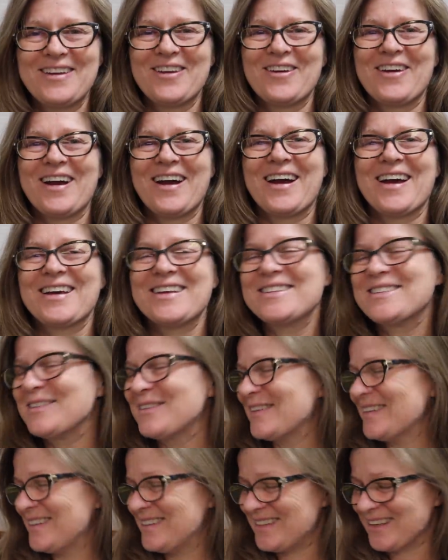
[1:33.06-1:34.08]
you guys,
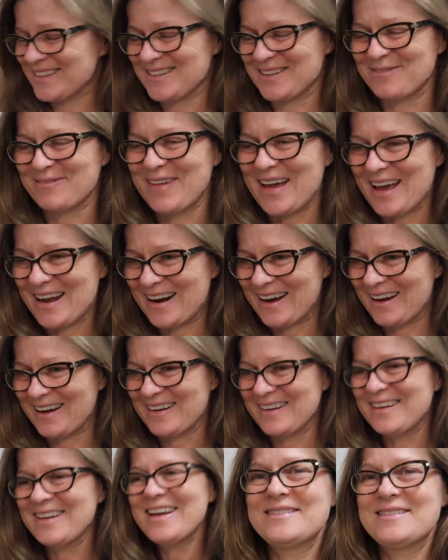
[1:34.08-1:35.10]
it doesn't matter.
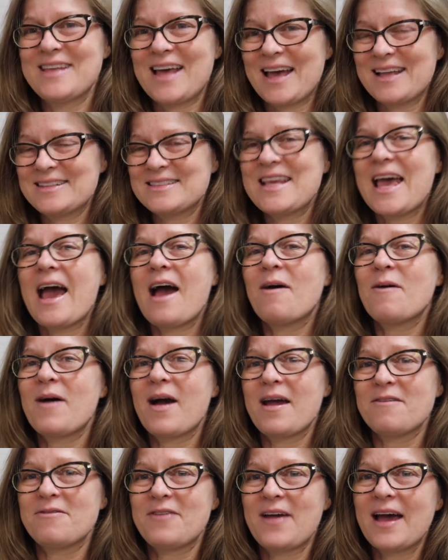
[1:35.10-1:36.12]
That's how
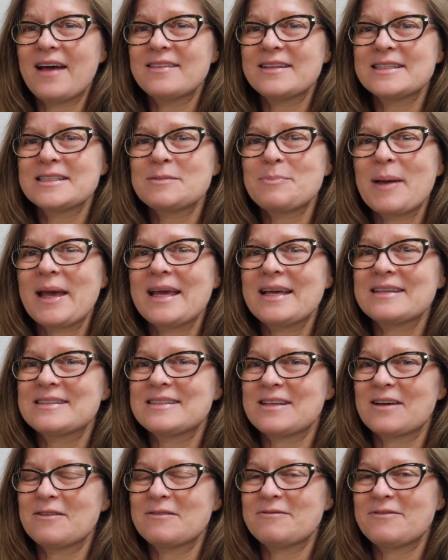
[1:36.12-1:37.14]
I found this
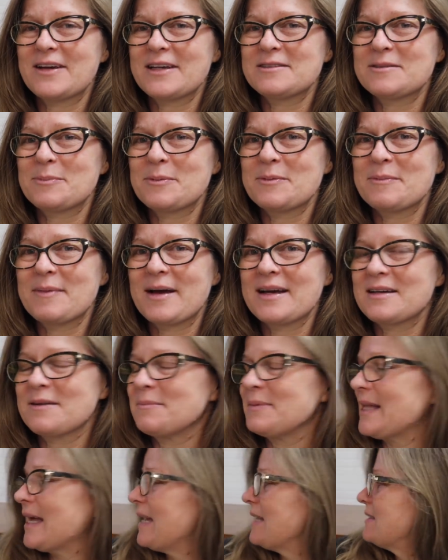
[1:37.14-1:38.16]
piece on Facebook
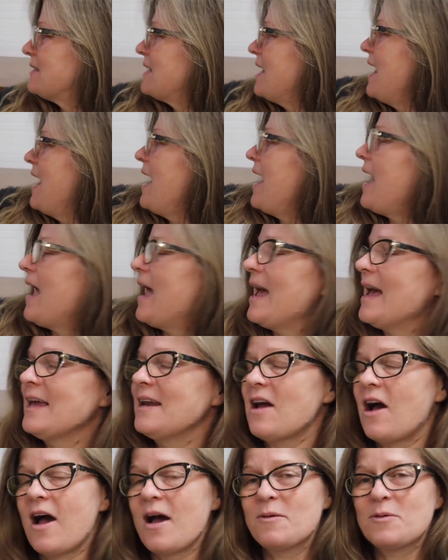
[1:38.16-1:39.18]
Marketplace
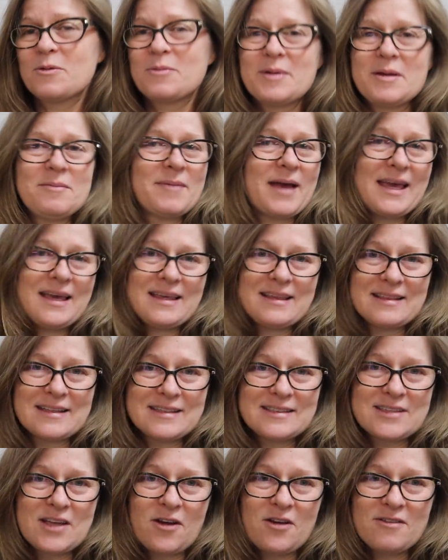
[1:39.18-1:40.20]
and I will be making
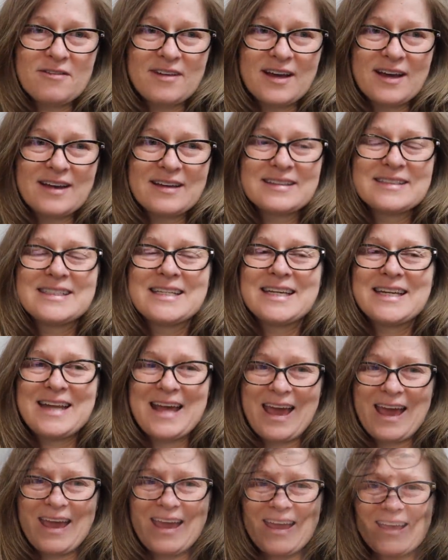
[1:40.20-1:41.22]
this over
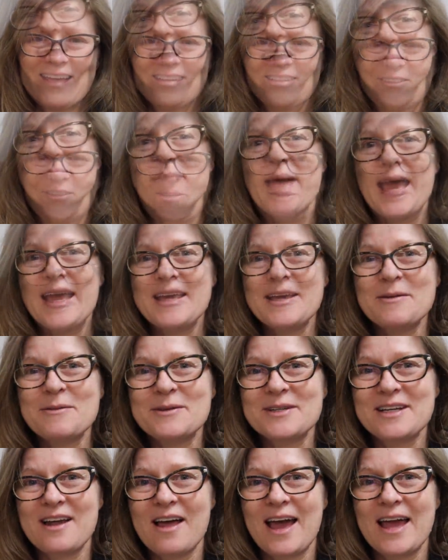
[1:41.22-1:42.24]
today. Maggie
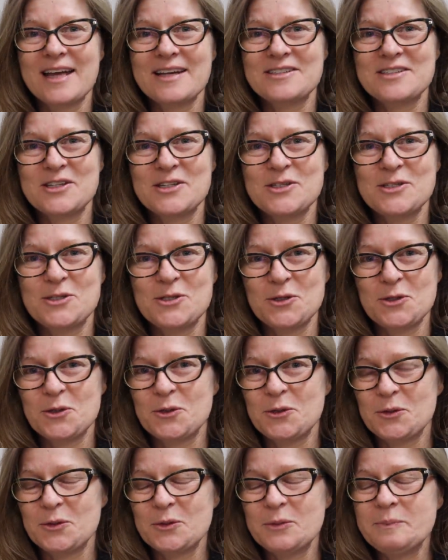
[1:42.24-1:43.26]
would like to
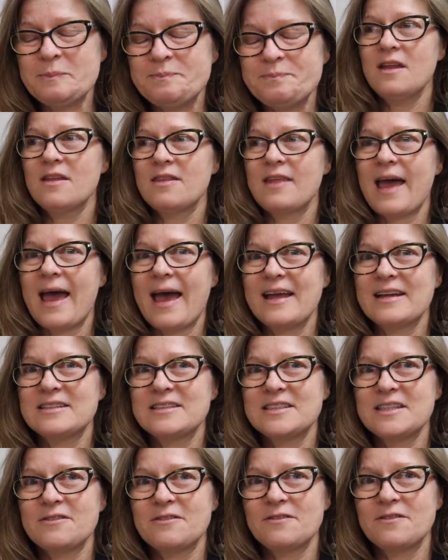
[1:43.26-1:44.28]
do
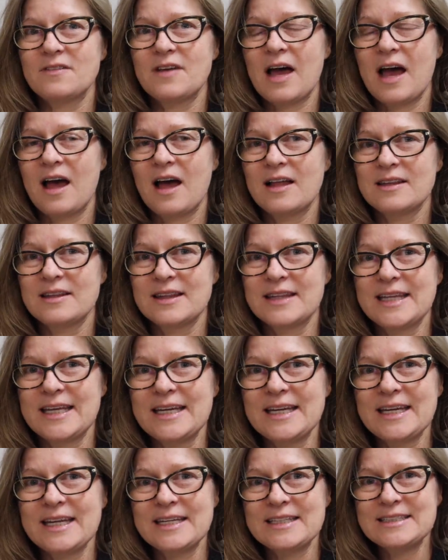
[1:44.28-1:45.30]
that uh,
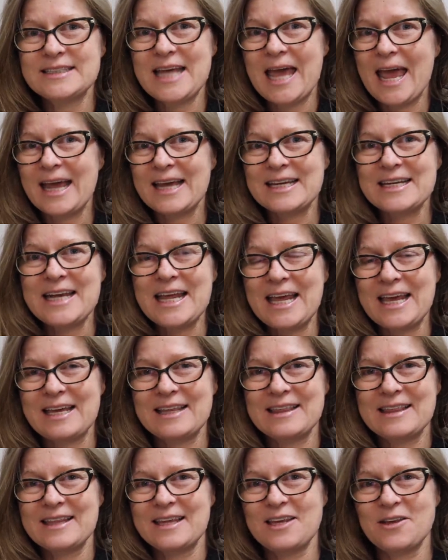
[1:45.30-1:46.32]
linen technique
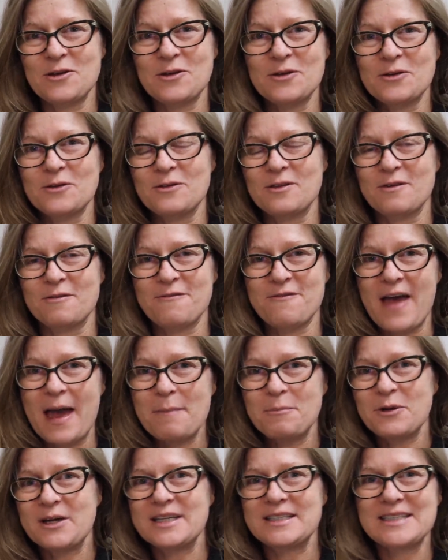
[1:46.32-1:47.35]
that you, the
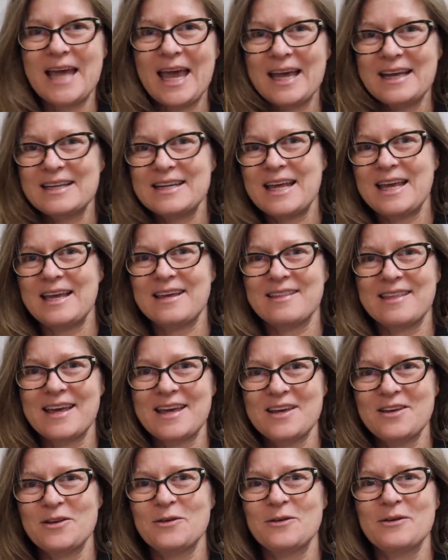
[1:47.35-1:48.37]
fabric technique
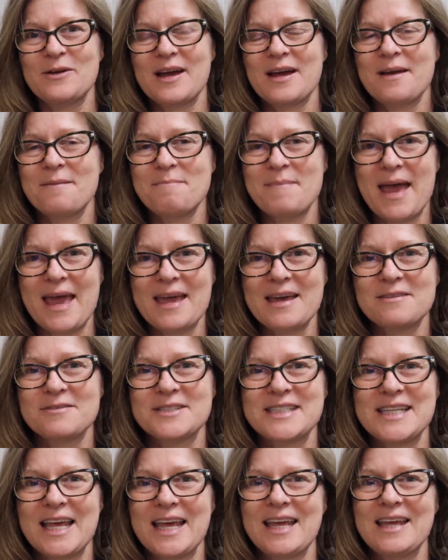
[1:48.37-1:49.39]
that you may have
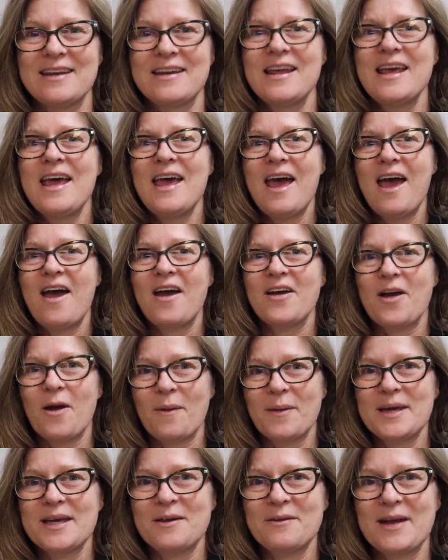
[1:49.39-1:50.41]
seen
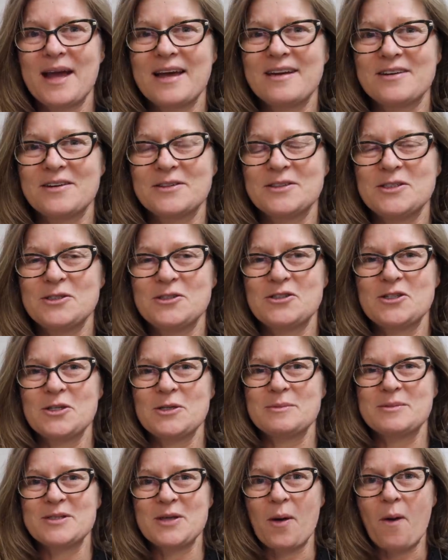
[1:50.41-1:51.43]
going around on
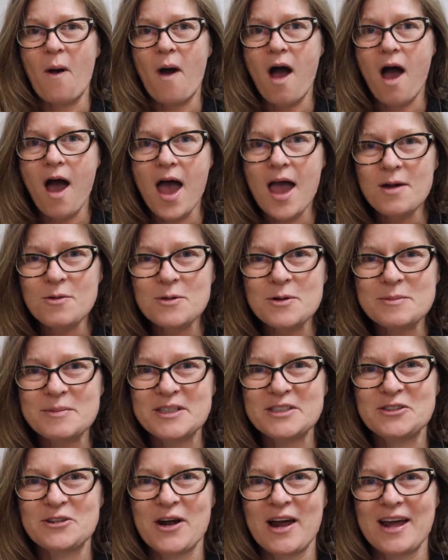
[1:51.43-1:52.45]
YouTube. So I will
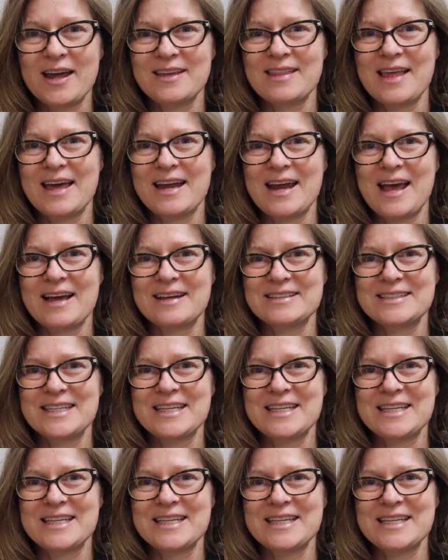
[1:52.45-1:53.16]
be trying that out